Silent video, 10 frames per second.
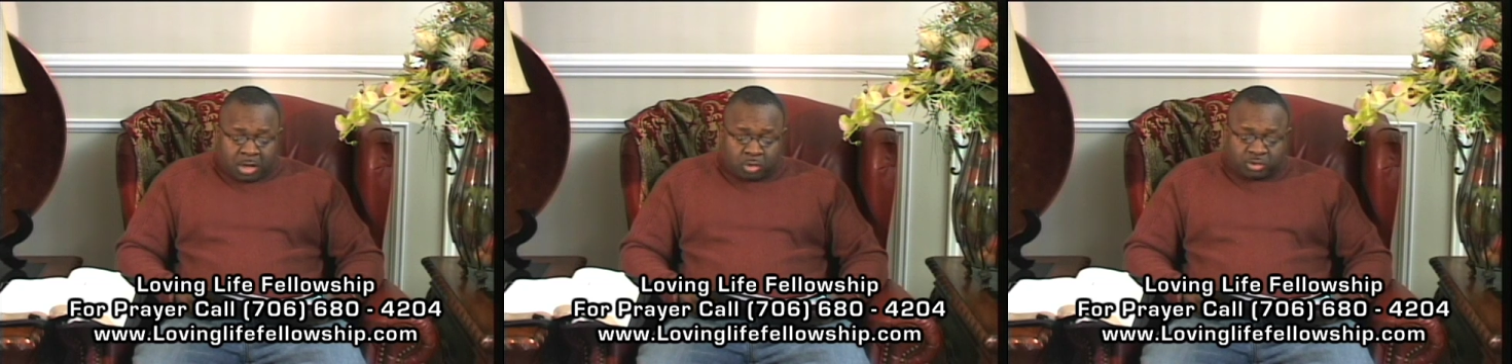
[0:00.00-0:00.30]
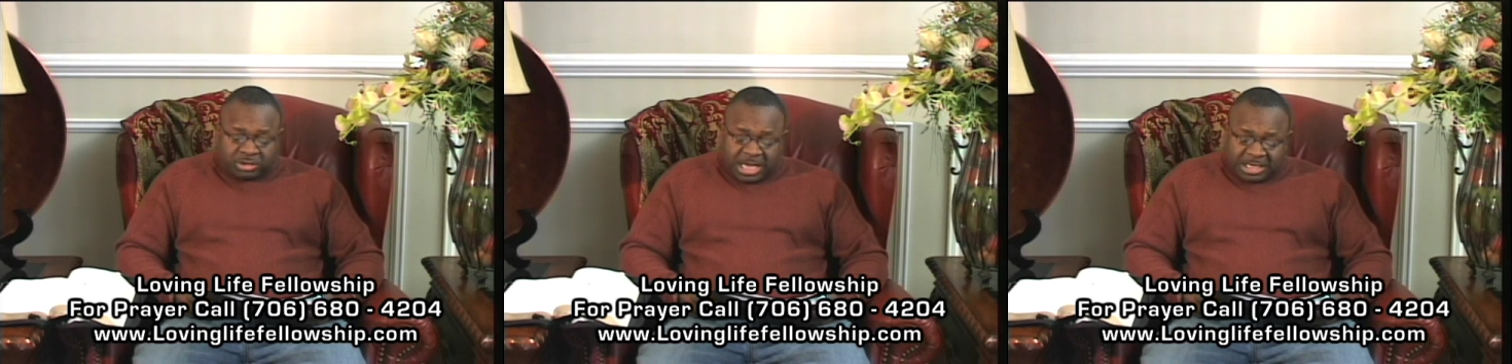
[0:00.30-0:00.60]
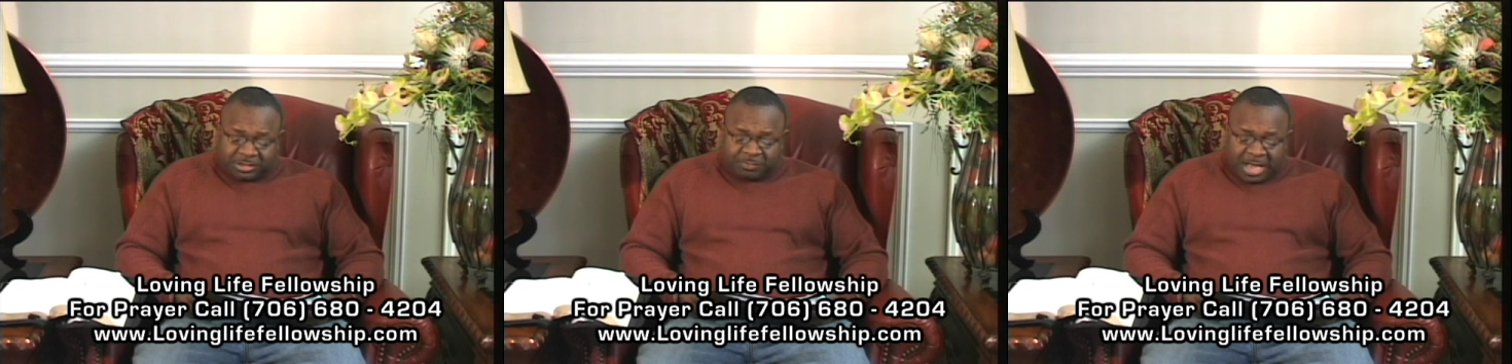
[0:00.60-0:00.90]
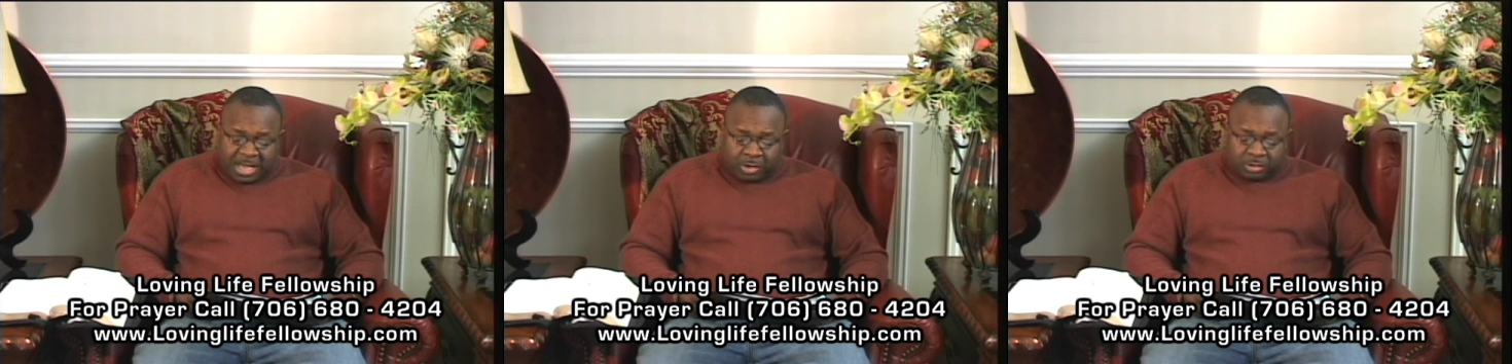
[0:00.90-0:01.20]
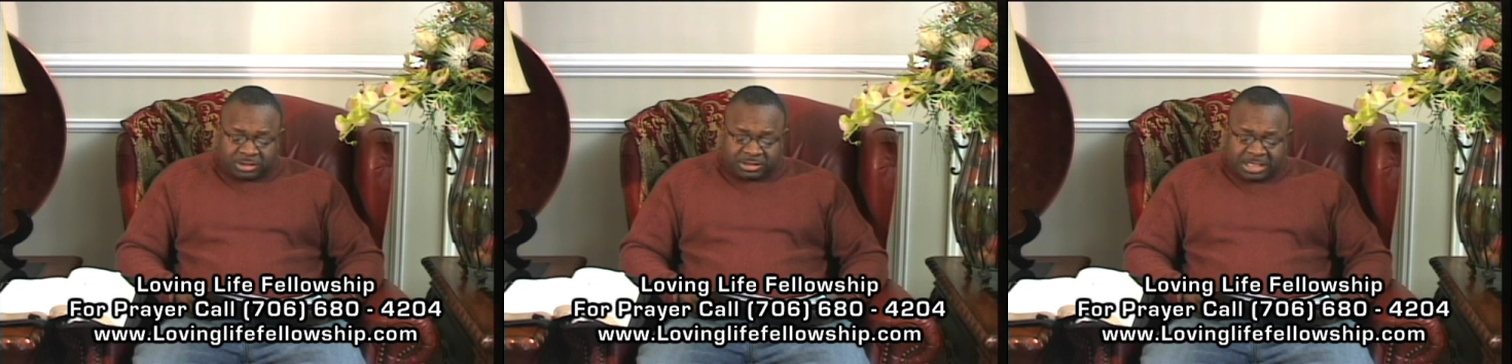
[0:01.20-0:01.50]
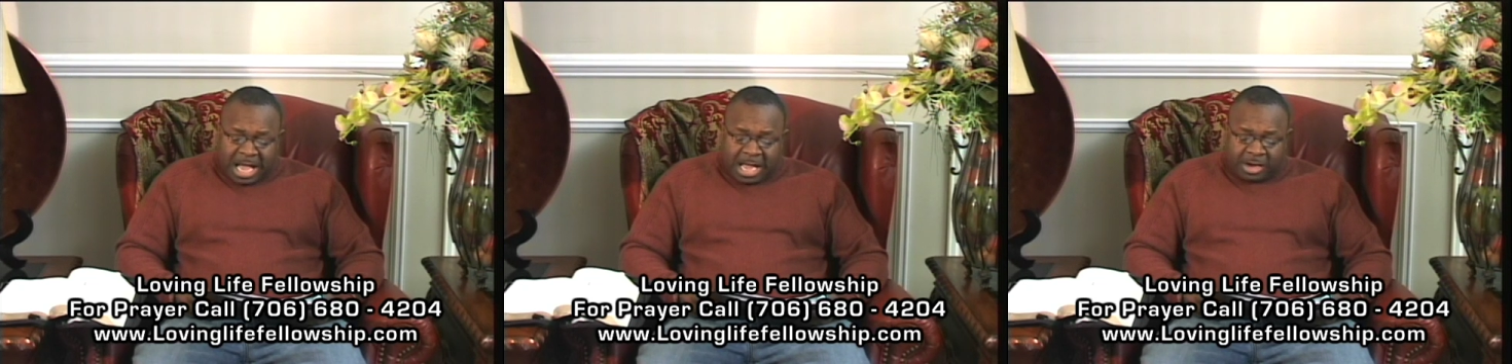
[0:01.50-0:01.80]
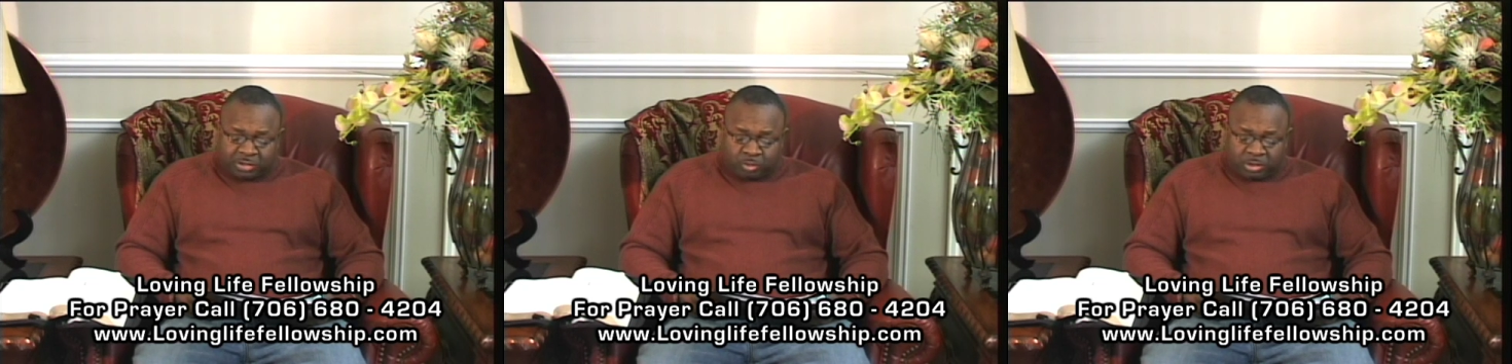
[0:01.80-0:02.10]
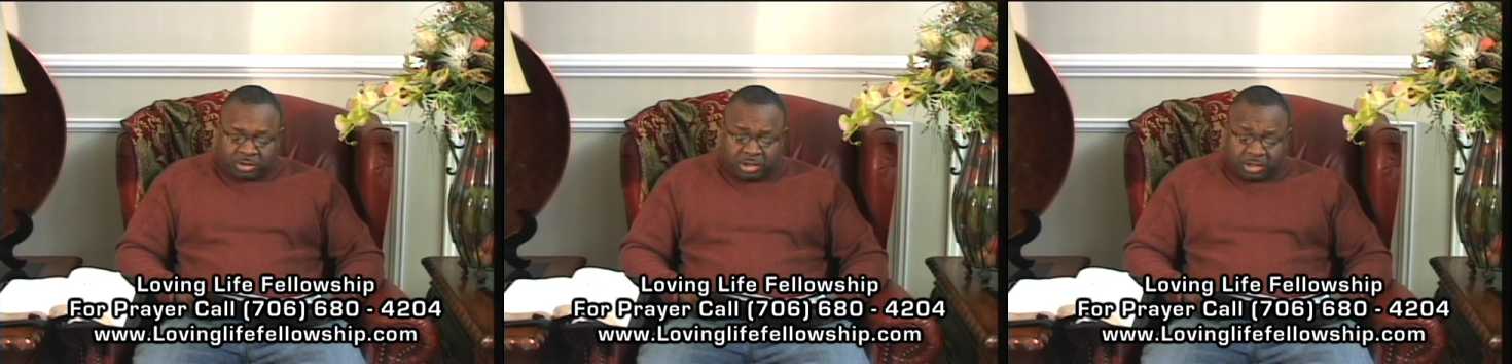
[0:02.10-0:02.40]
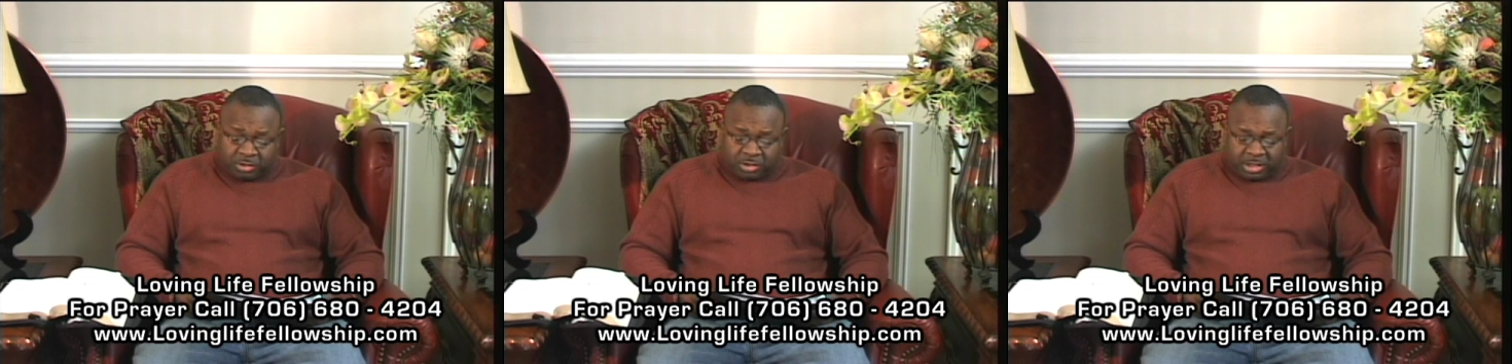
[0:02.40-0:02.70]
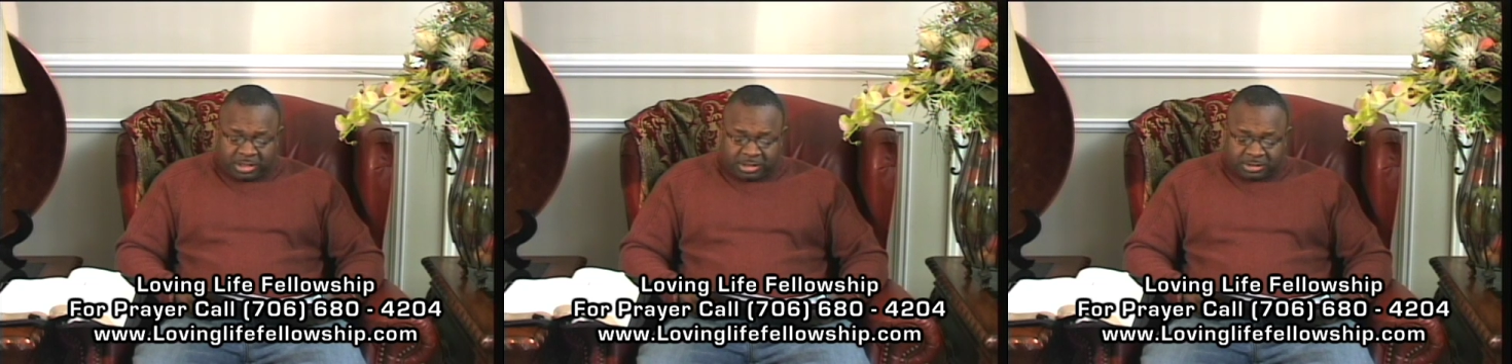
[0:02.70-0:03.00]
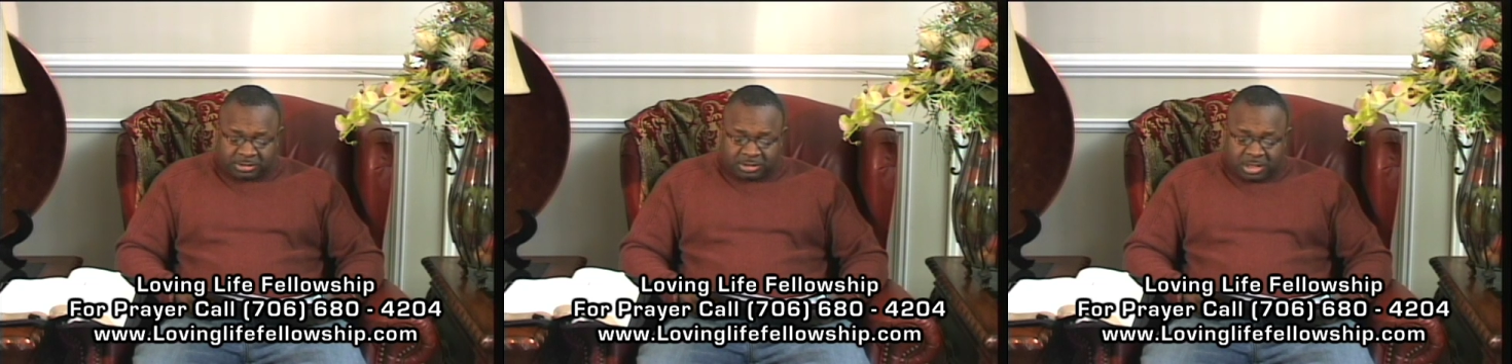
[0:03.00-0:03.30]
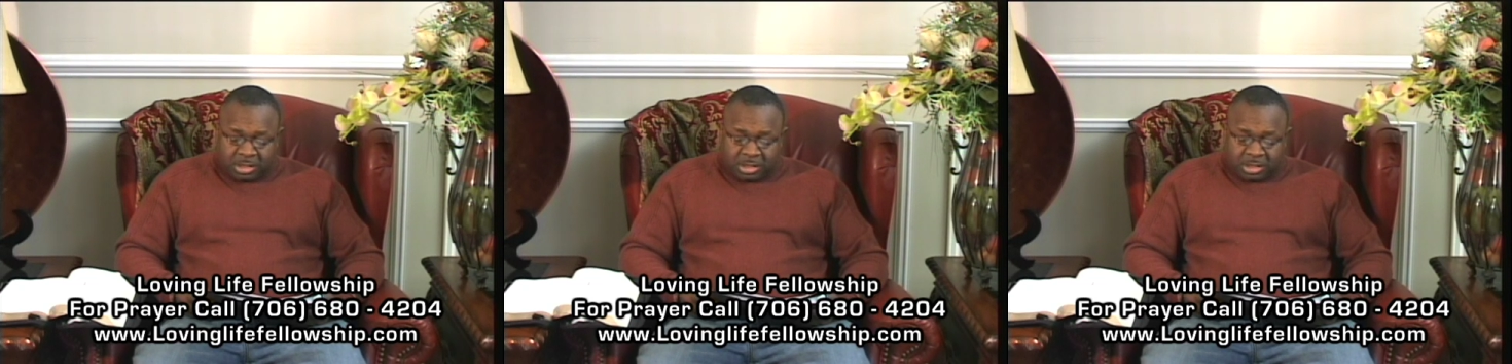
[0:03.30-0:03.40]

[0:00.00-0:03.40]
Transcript: "Who satisfy your desires with good things,